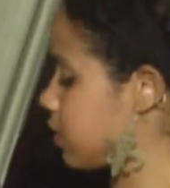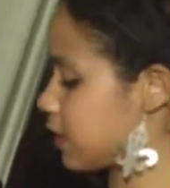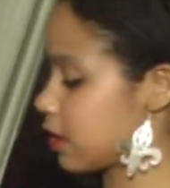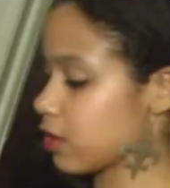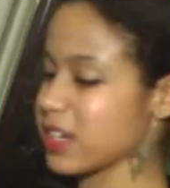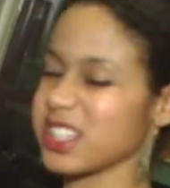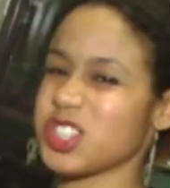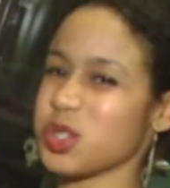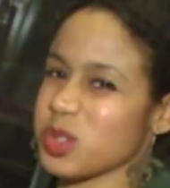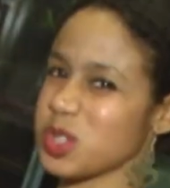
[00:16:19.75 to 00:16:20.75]
they don't get
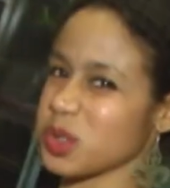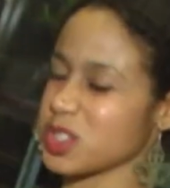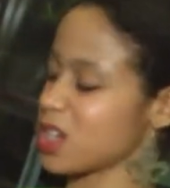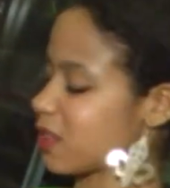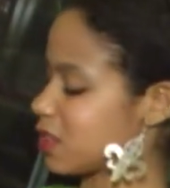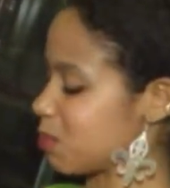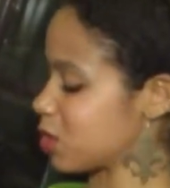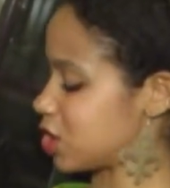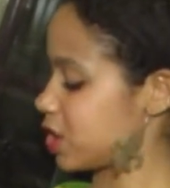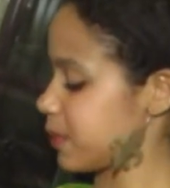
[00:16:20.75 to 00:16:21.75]
too soft and
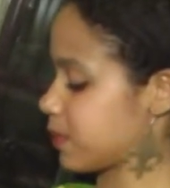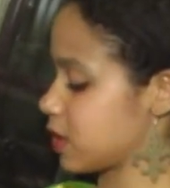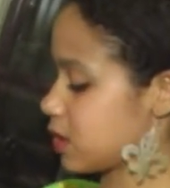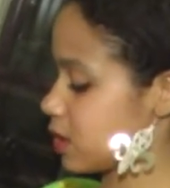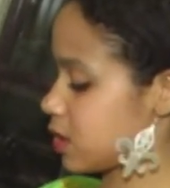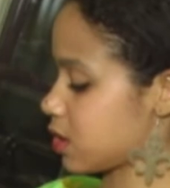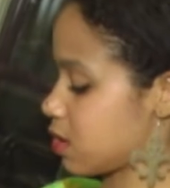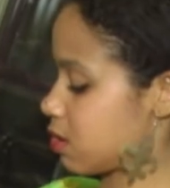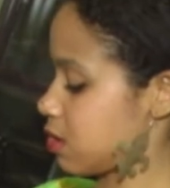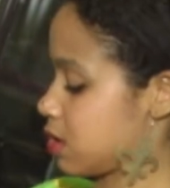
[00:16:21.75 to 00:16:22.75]
mushy. So
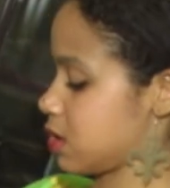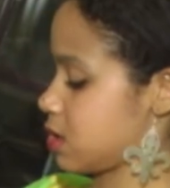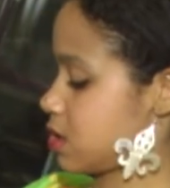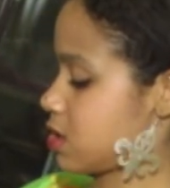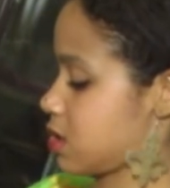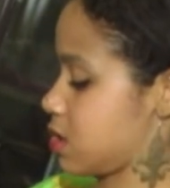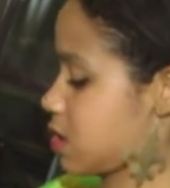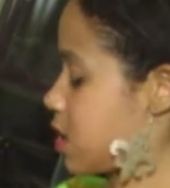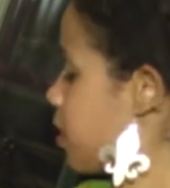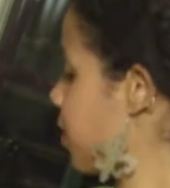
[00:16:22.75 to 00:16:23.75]

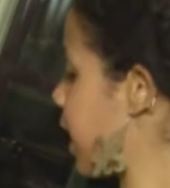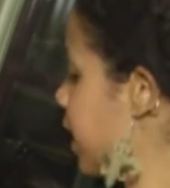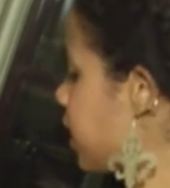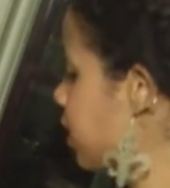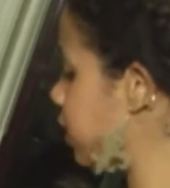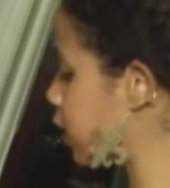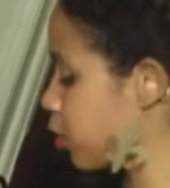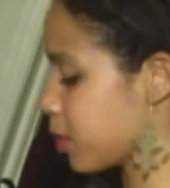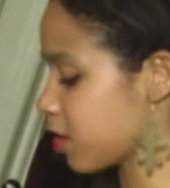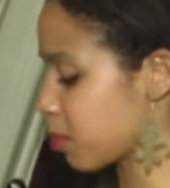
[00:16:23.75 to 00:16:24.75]
I'm adding a little
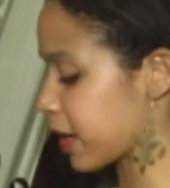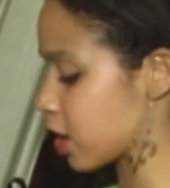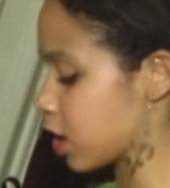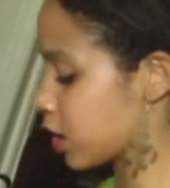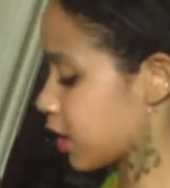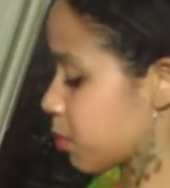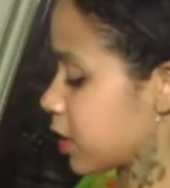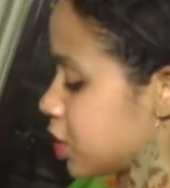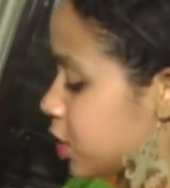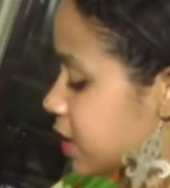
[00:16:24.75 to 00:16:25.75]
bit of my garlic
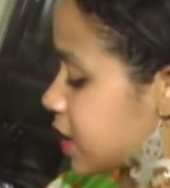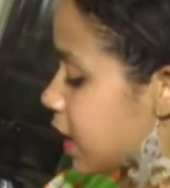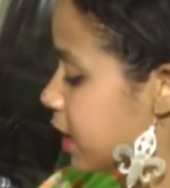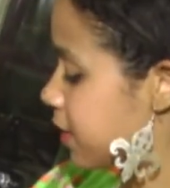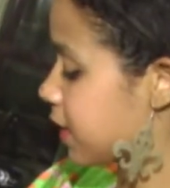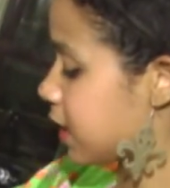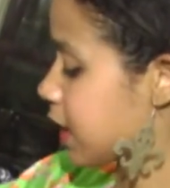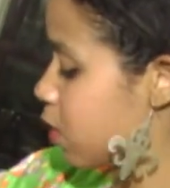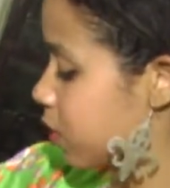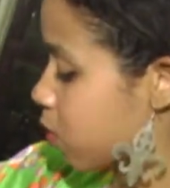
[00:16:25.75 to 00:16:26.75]
mixture. It's kind of thinned
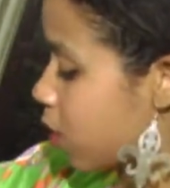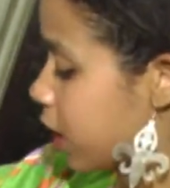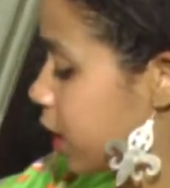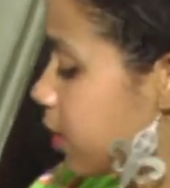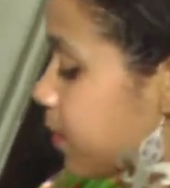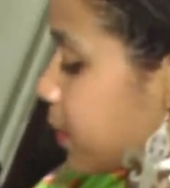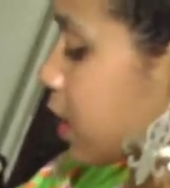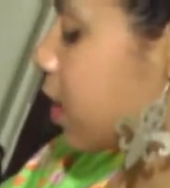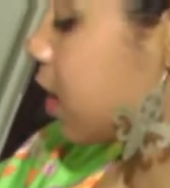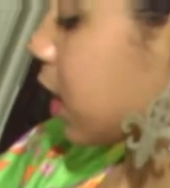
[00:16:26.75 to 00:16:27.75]
out with water
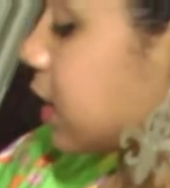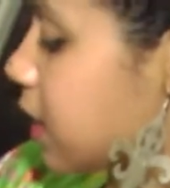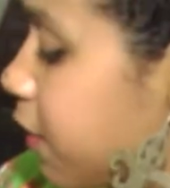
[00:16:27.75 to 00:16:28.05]
because I